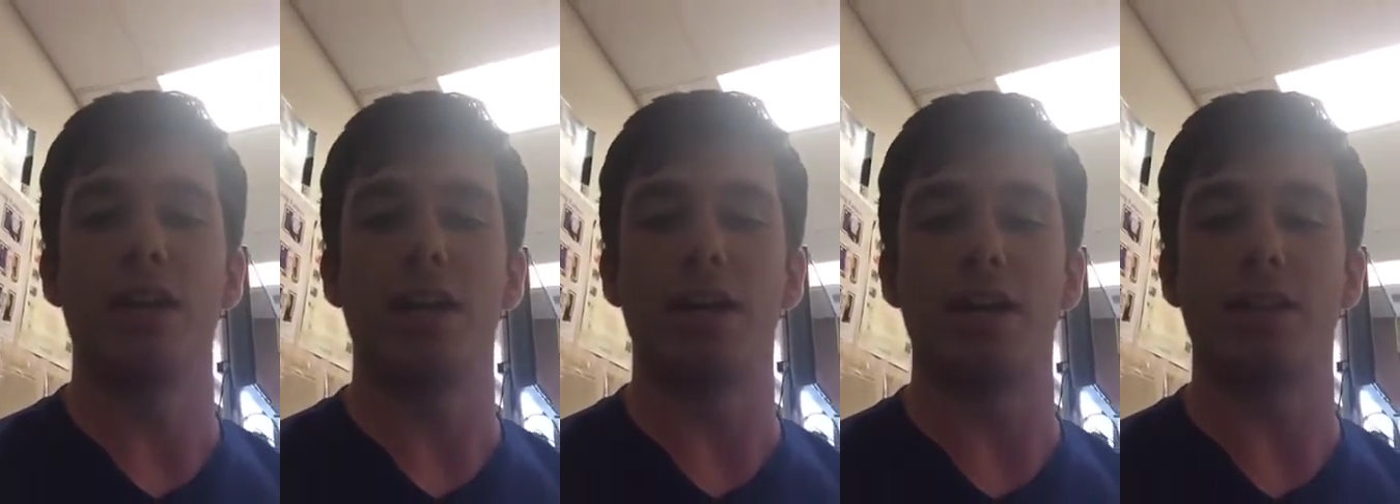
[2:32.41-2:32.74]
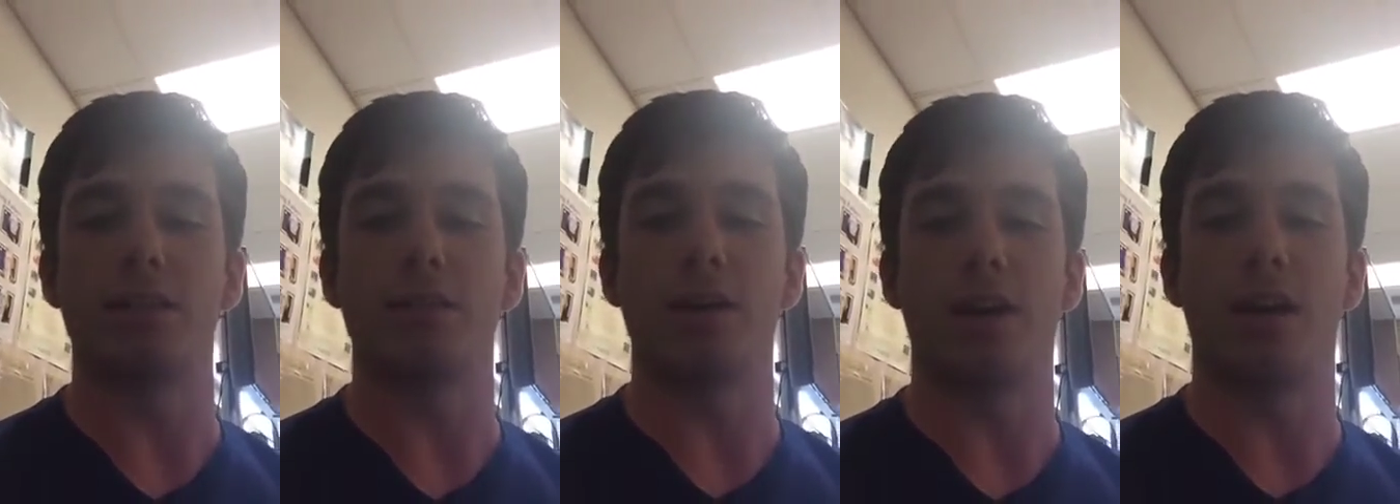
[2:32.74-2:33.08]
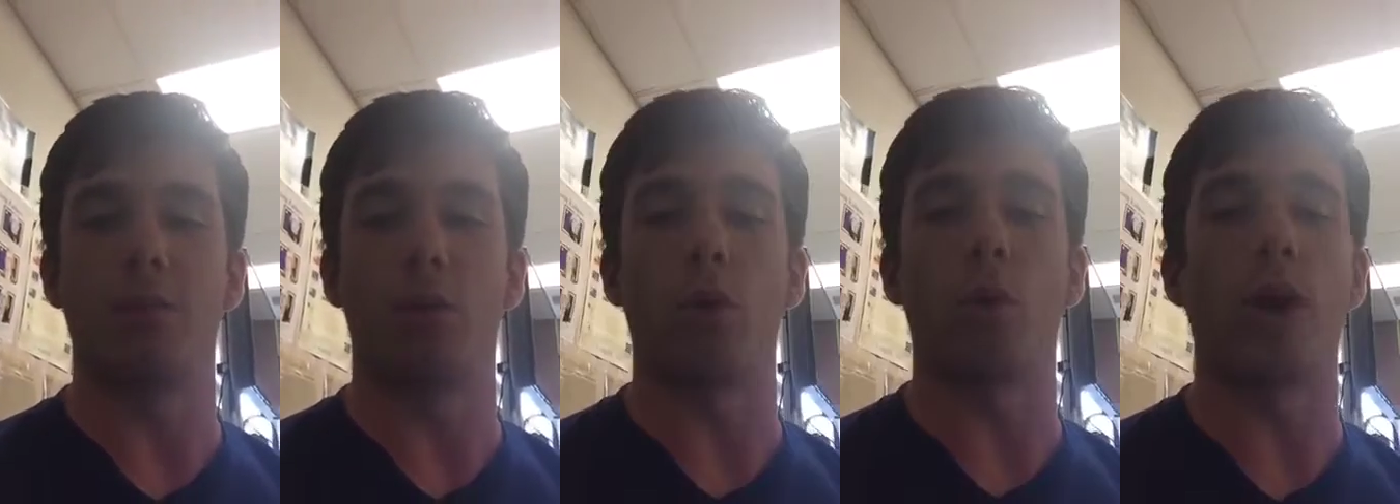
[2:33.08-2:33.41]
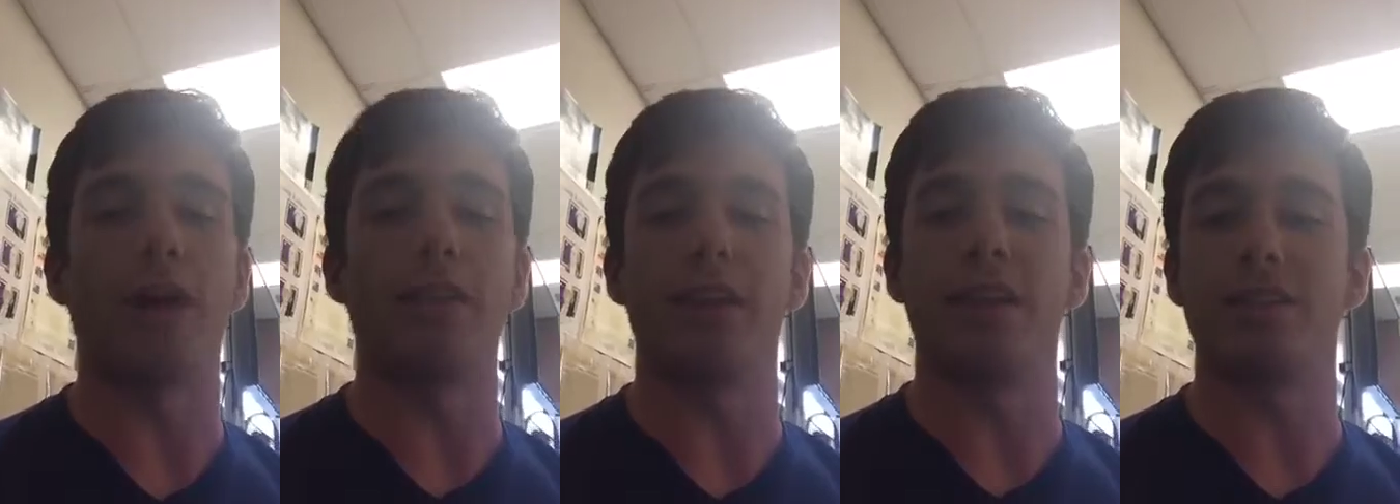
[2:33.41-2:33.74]
is more
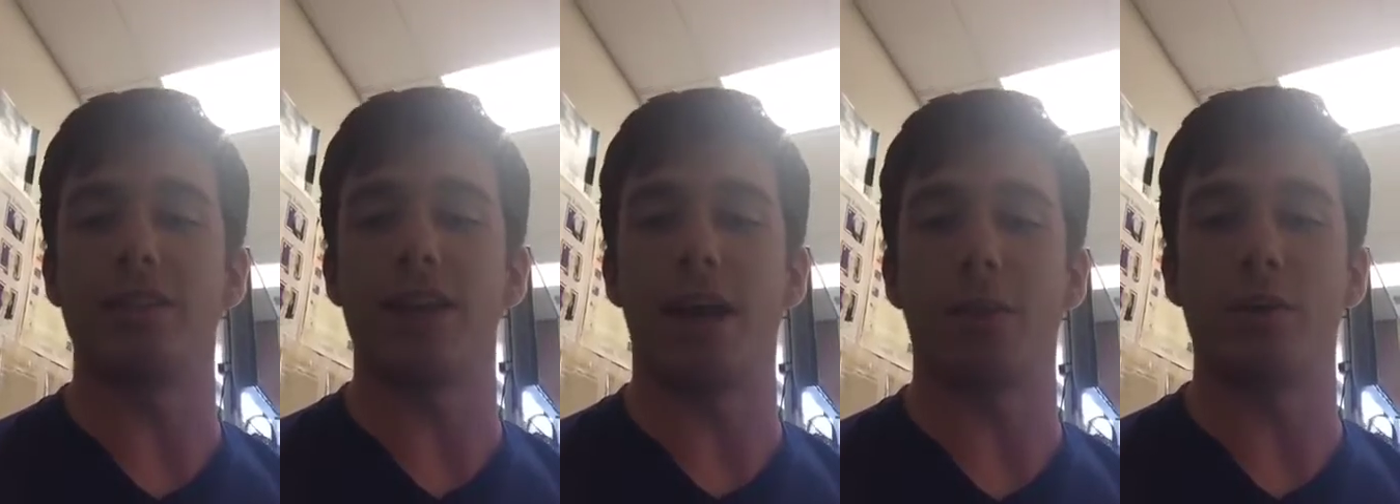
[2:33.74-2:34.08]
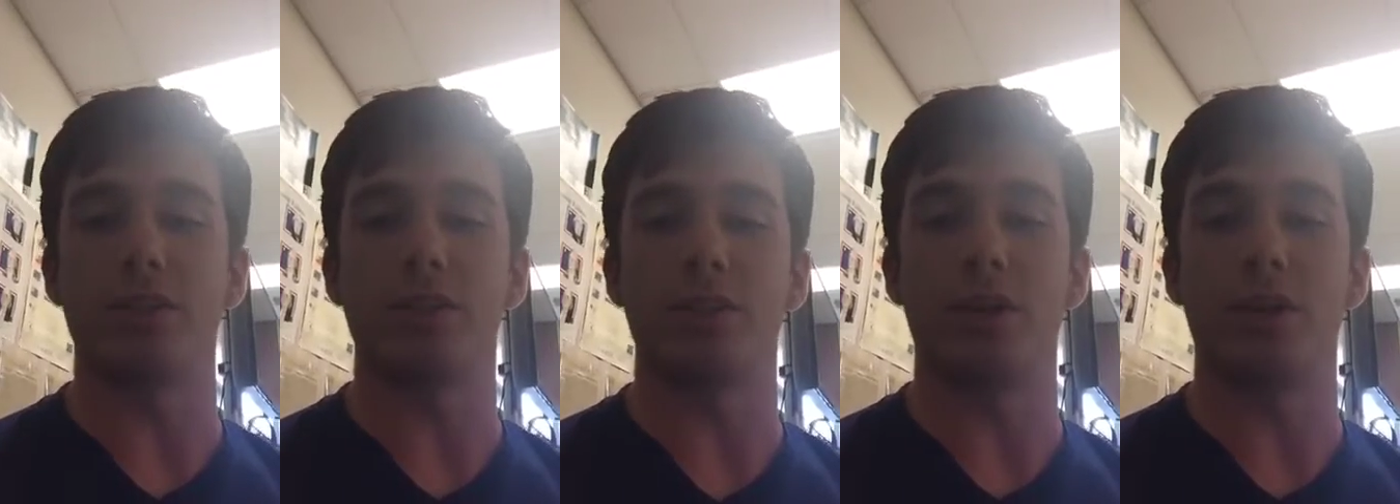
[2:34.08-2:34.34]
widely established.